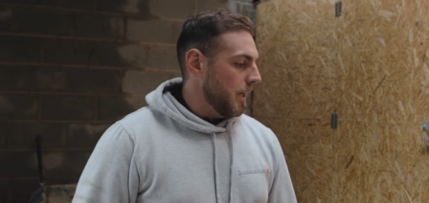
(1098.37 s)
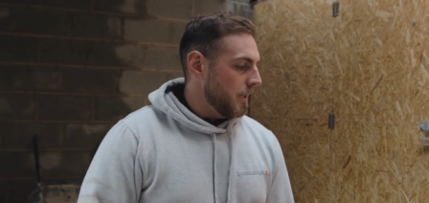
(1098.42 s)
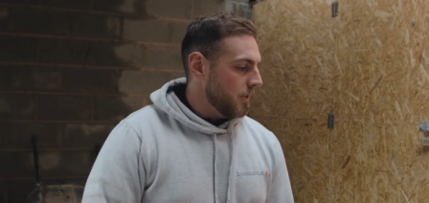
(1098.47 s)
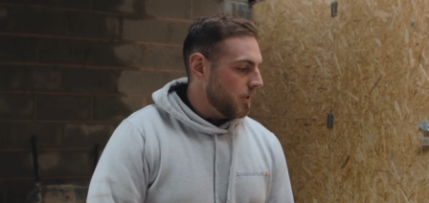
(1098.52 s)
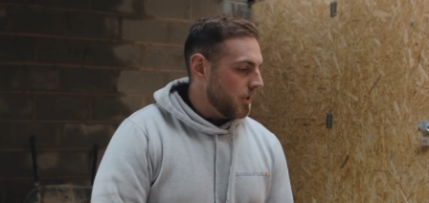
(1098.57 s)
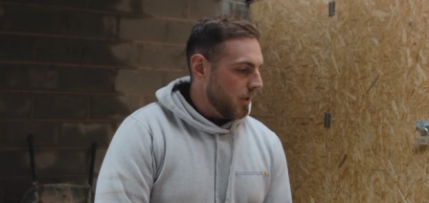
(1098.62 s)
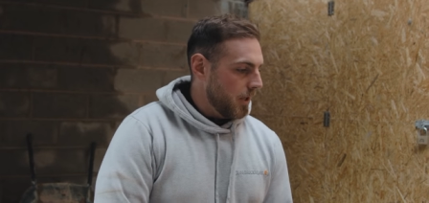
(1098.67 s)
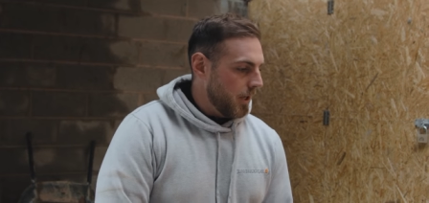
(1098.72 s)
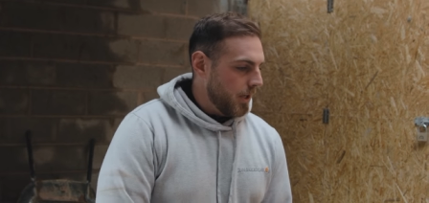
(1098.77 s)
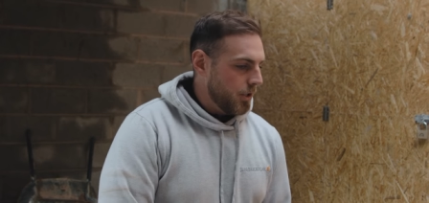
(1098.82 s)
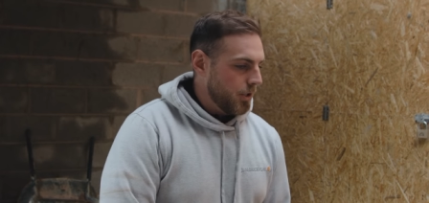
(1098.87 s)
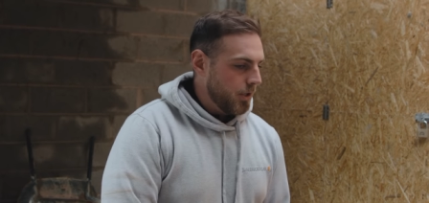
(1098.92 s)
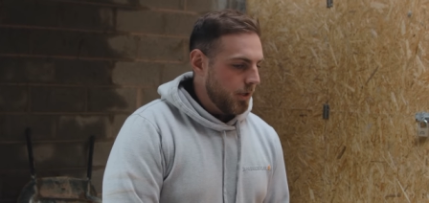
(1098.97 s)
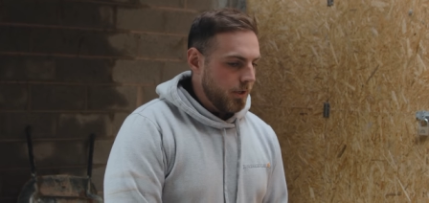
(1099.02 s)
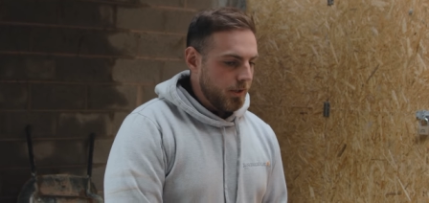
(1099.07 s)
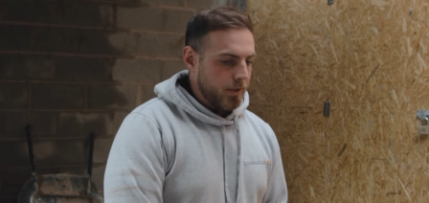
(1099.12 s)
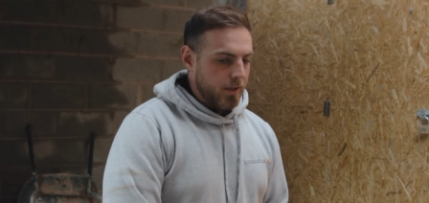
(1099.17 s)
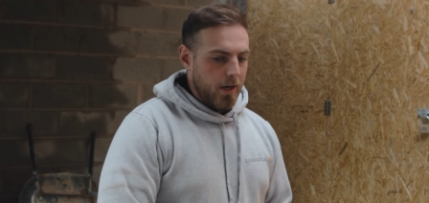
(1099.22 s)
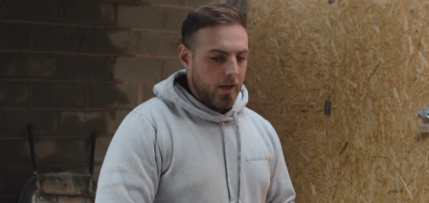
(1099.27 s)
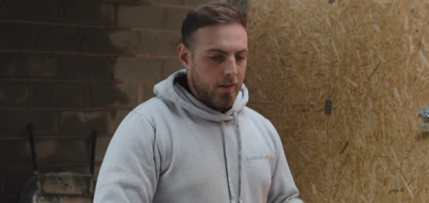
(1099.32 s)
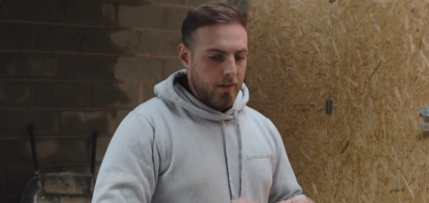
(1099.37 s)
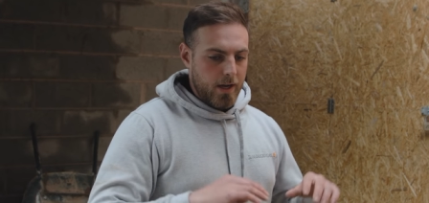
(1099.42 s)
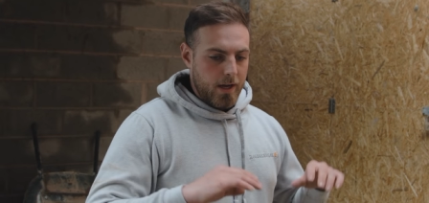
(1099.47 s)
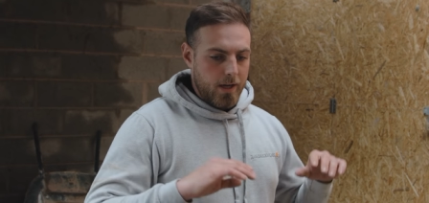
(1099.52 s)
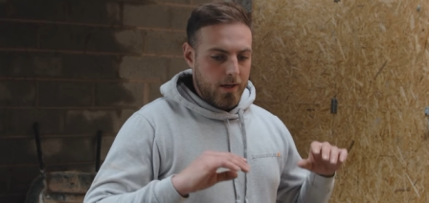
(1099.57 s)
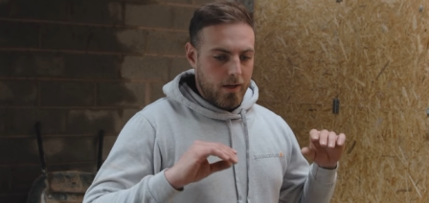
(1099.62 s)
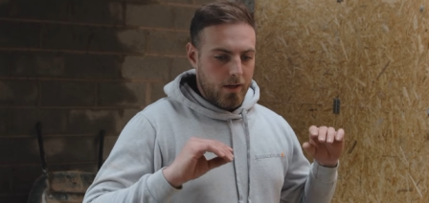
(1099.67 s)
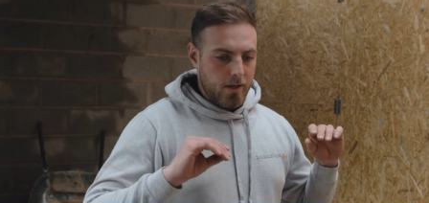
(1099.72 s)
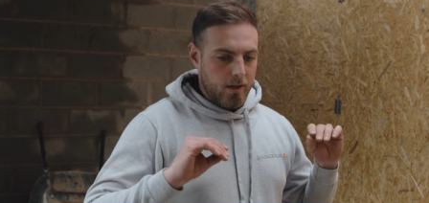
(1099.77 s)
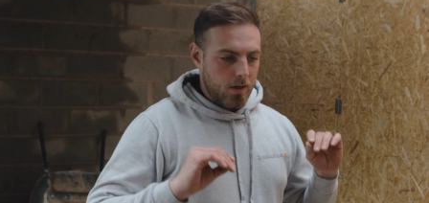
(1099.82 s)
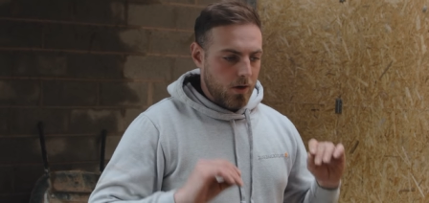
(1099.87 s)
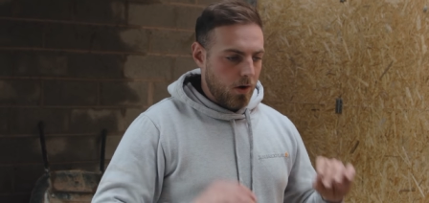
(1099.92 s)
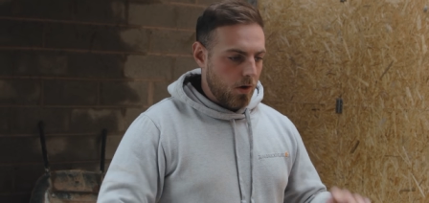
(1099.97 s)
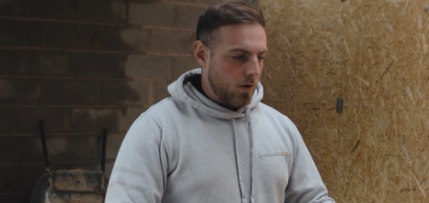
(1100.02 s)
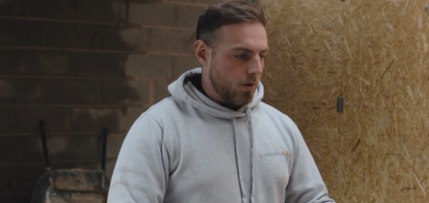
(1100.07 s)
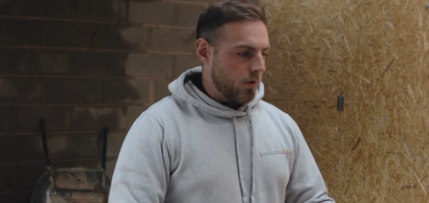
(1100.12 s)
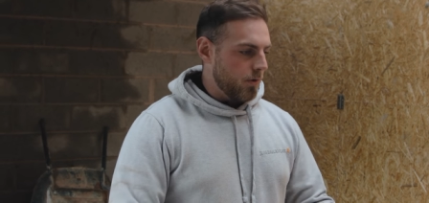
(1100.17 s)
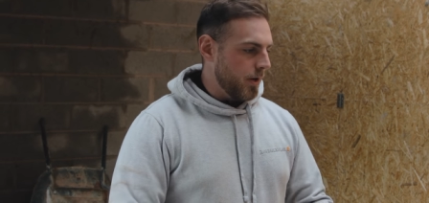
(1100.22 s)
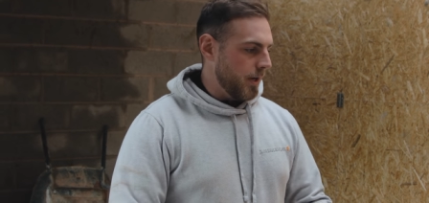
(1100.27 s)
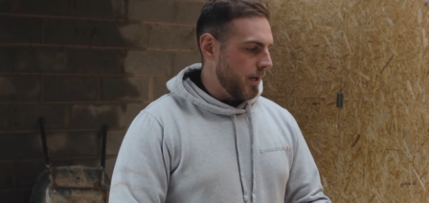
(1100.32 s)
Insulation and then
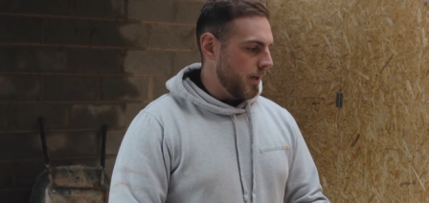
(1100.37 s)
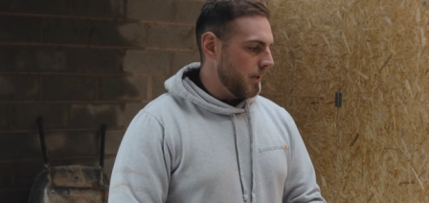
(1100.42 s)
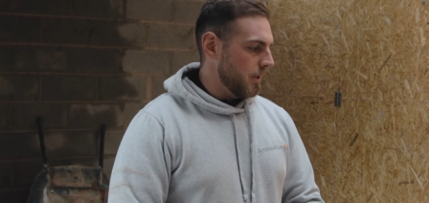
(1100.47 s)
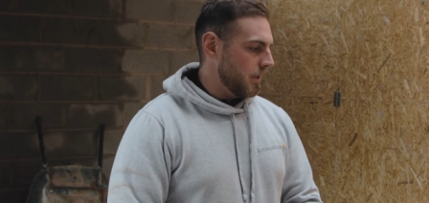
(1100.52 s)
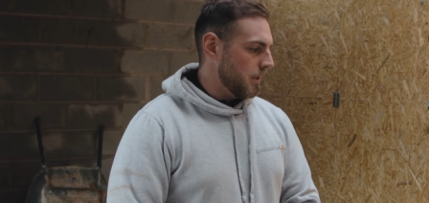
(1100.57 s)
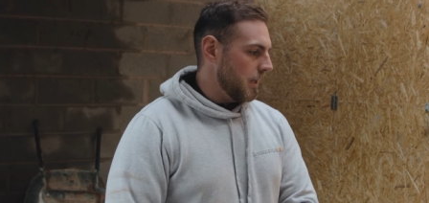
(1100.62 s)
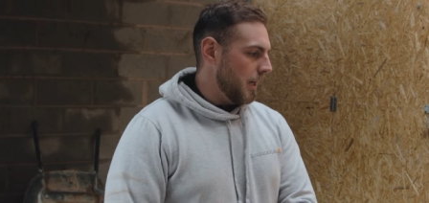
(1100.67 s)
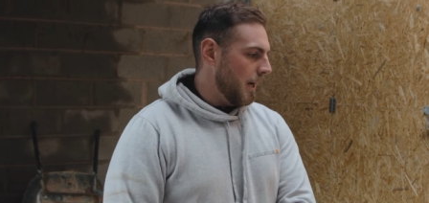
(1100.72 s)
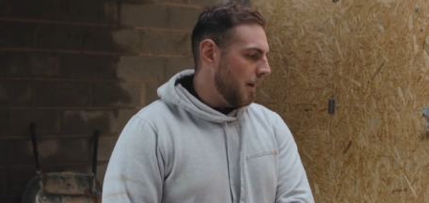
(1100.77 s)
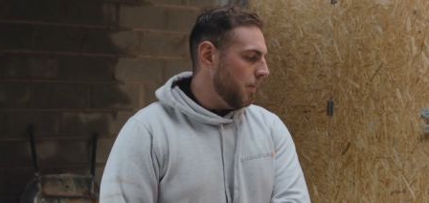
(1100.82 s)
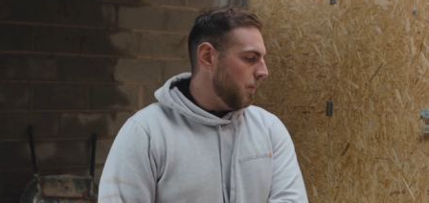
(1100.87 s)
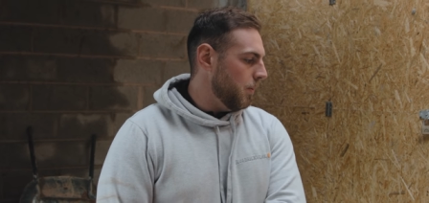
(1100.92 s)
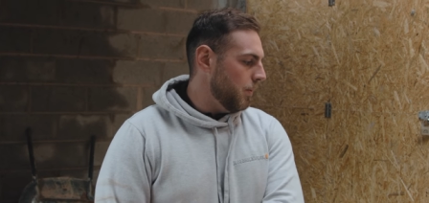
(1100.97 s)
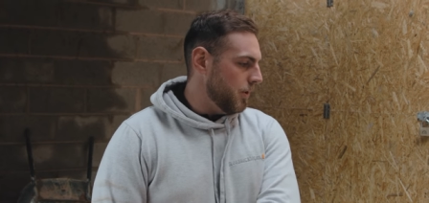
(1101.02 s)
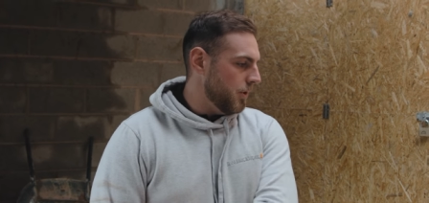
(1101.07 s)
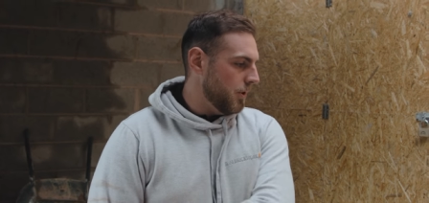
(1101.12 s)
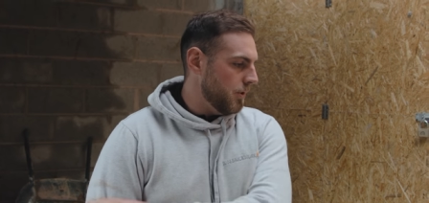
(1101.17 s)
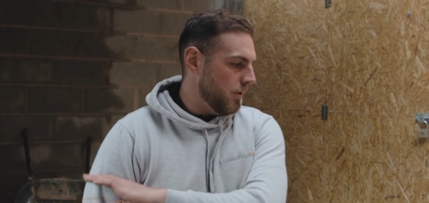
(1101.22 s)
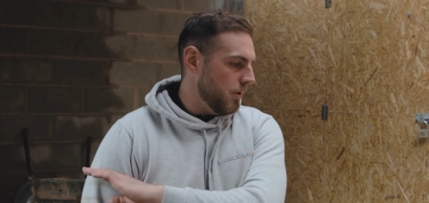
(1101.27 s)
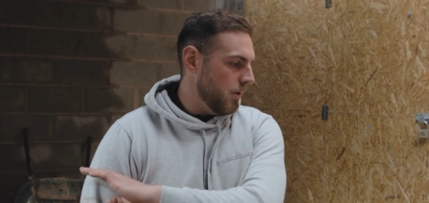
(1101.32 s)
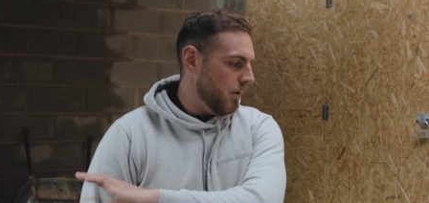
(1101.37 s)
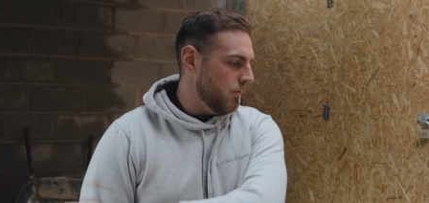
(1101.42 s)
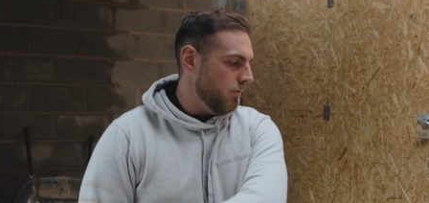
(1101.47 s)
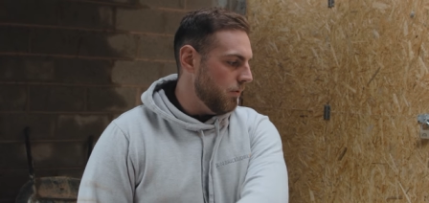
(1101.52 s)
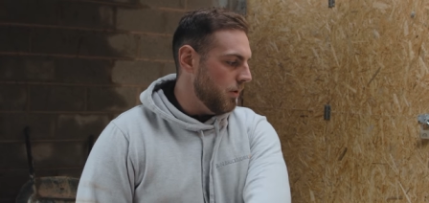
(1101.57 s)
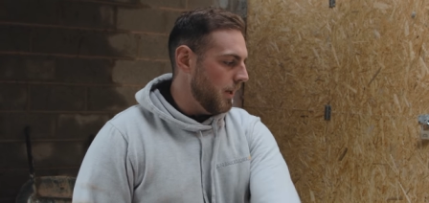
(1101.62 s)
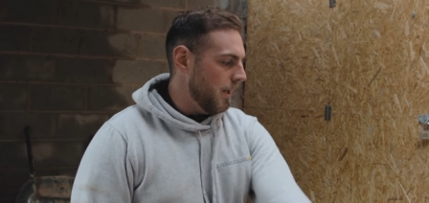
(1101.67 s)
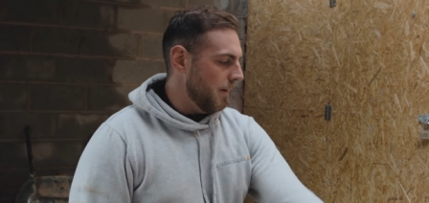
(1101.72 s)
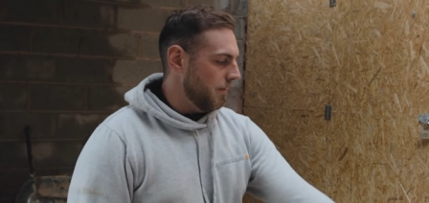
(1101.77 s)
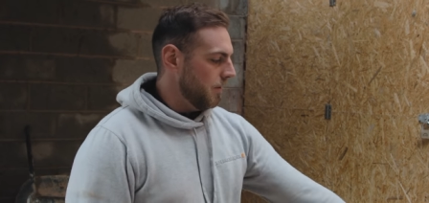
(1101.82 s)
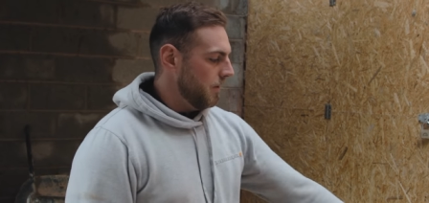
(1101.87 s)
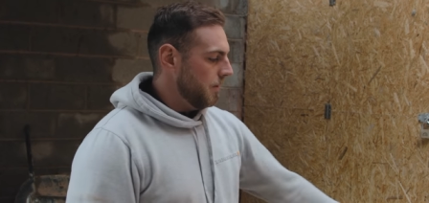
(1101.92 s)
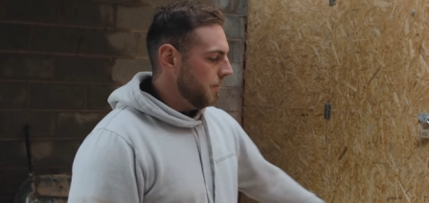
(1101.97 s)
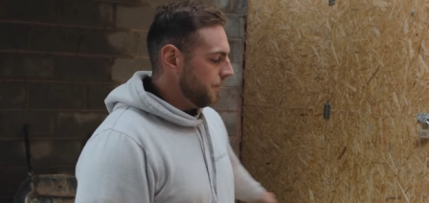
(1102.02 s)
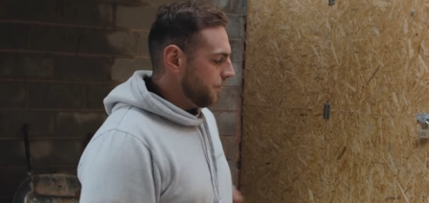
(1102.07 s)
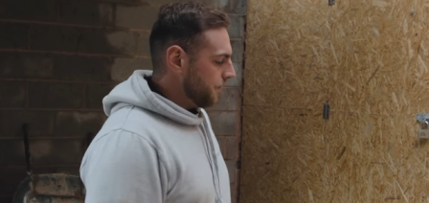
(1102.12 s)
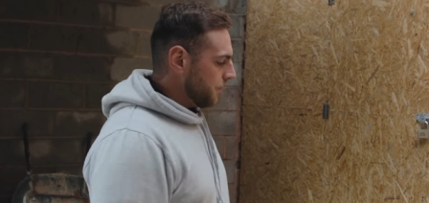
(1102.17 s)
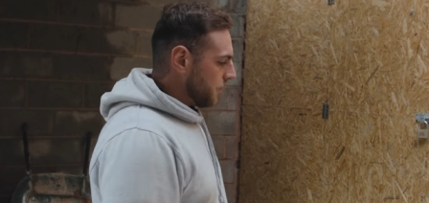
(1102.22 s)
concrete slab, which is going to run level